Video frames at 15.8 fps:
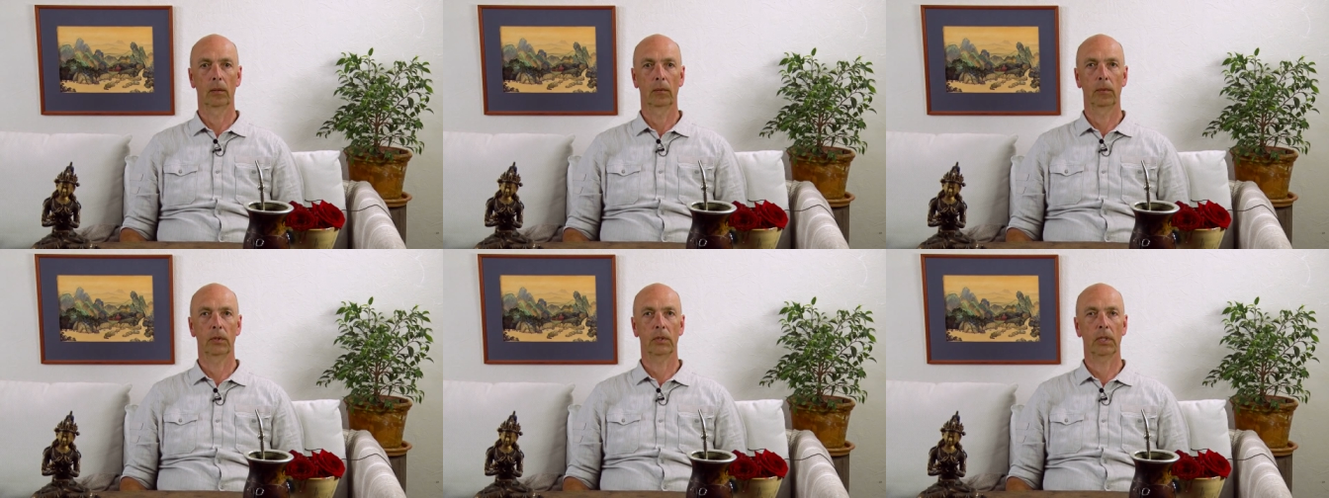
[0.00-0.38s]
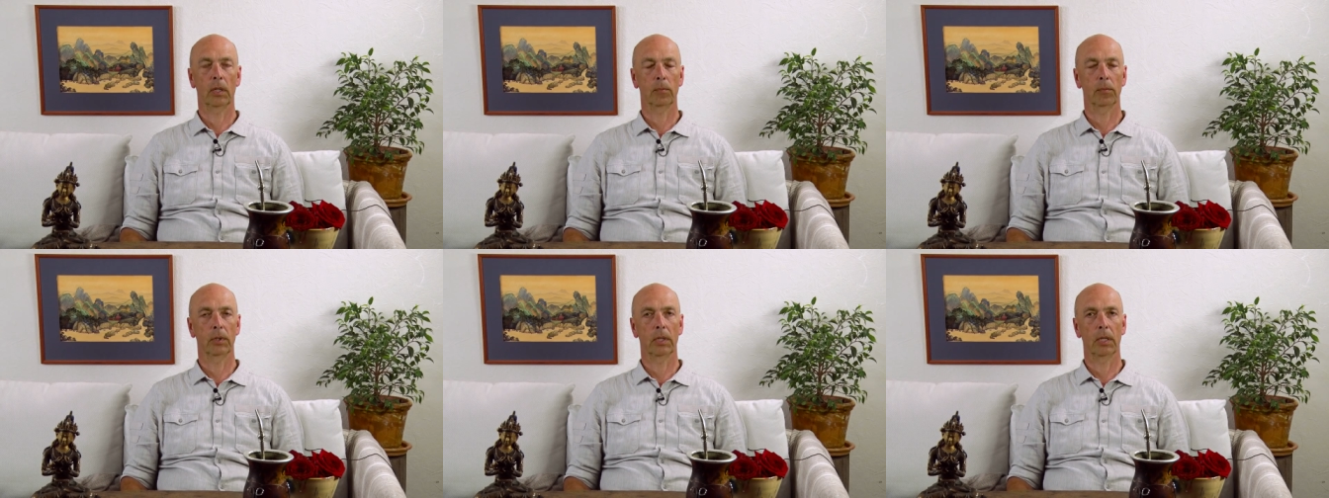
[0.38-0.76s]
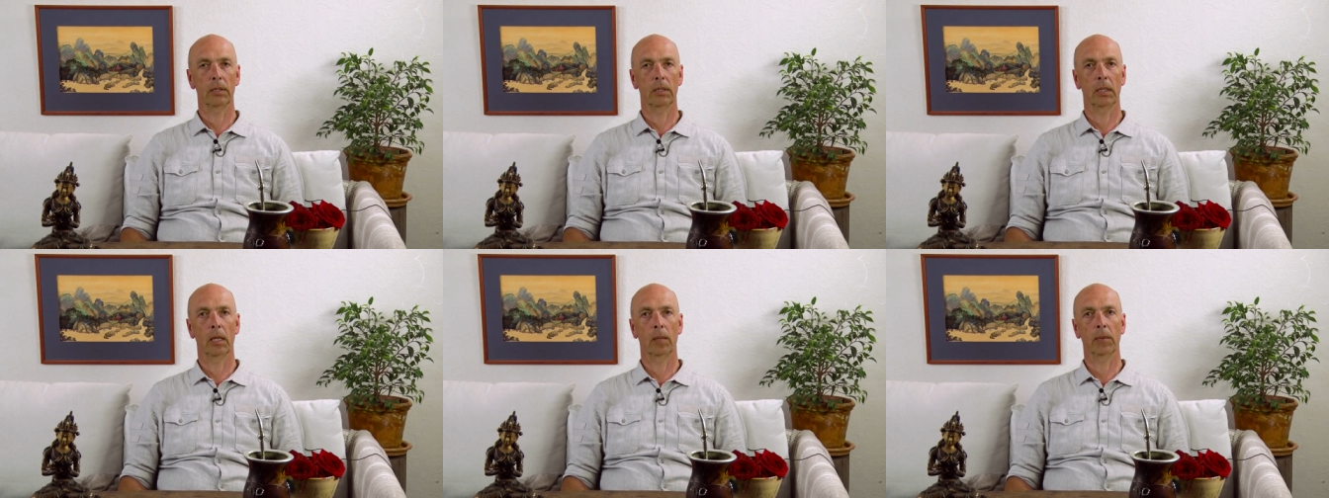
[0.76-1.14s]
which Dagpo
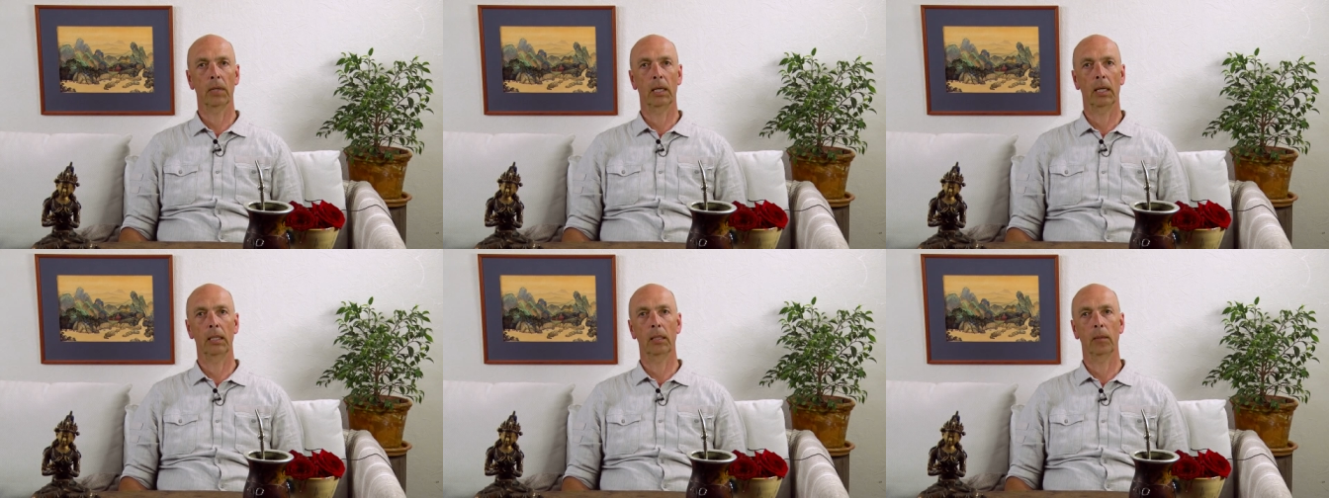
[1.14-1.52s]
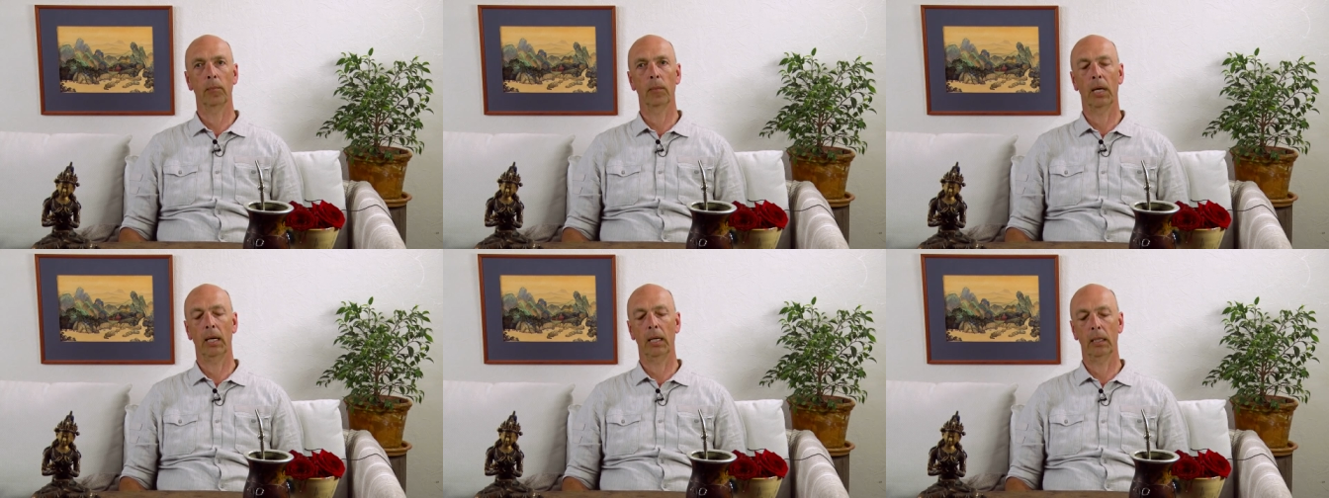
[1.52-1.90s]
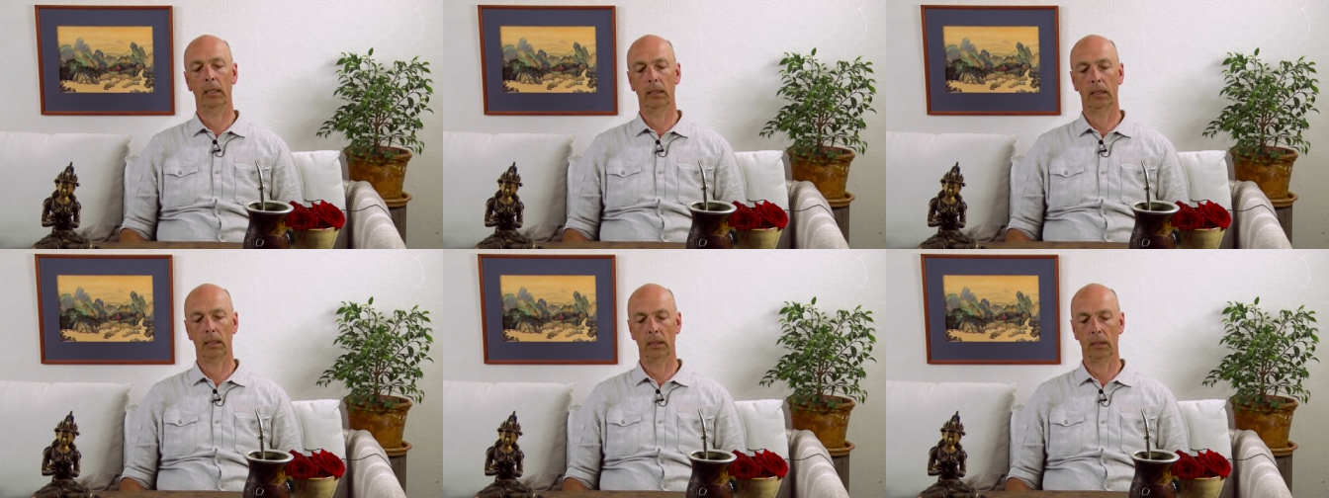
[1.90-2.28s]
Shinanga had in
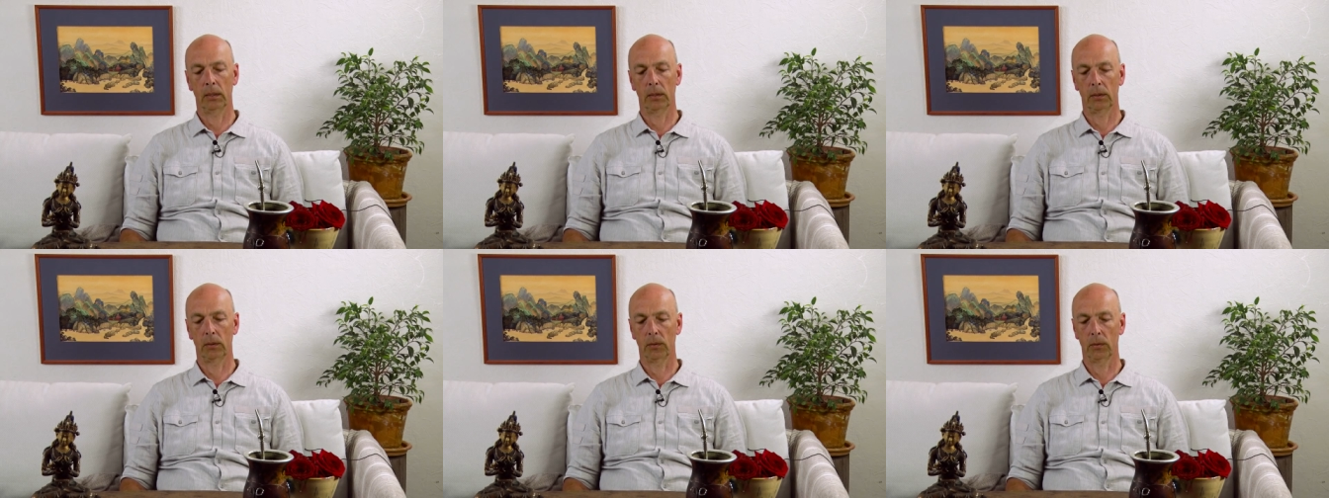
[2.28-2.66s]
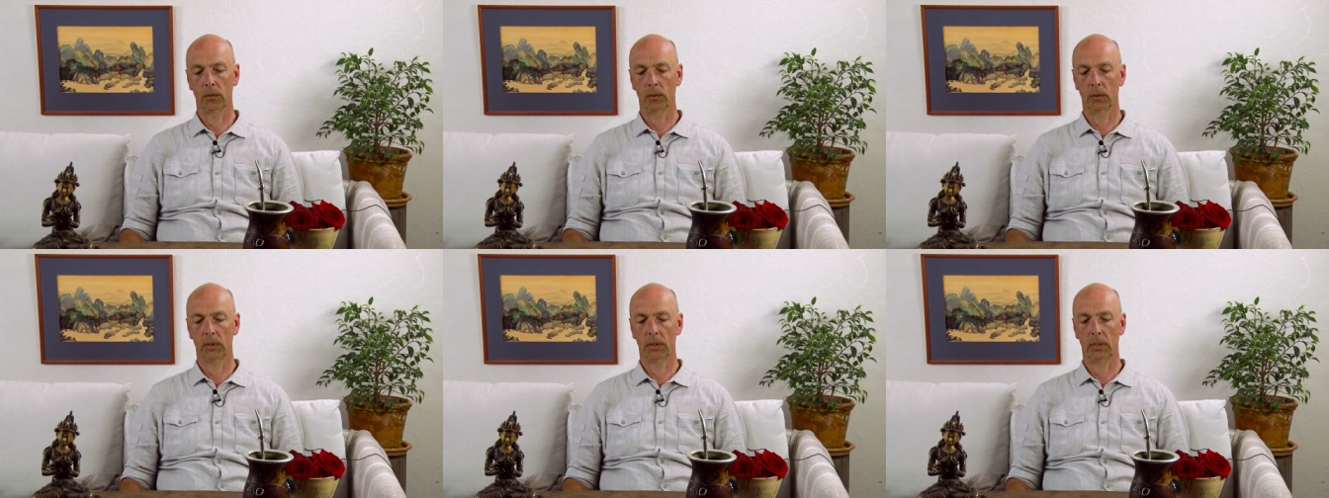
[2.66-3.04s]
mind is to